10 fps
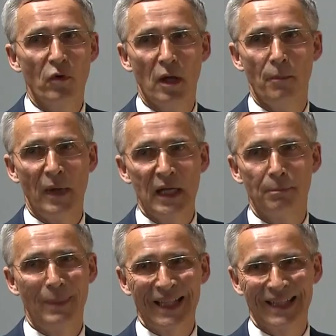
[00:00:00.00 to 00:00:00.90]
a
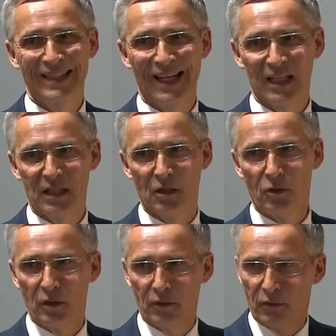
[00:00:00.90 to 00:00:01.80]
main battle tank
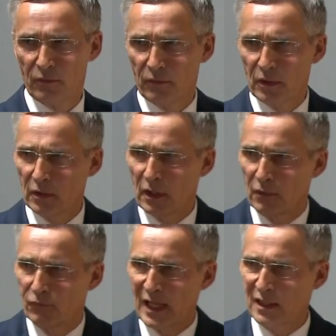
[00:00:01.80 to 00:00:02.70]
on a
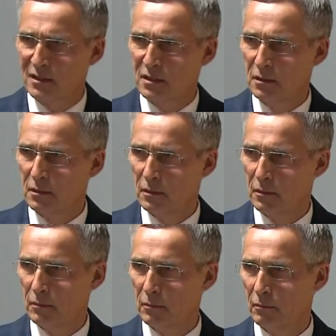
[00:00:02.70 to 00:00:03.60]
flat
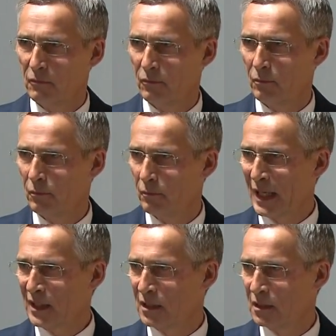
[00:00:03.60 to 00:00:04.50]

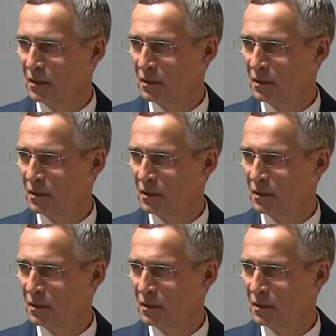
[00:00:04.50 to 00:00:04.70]
back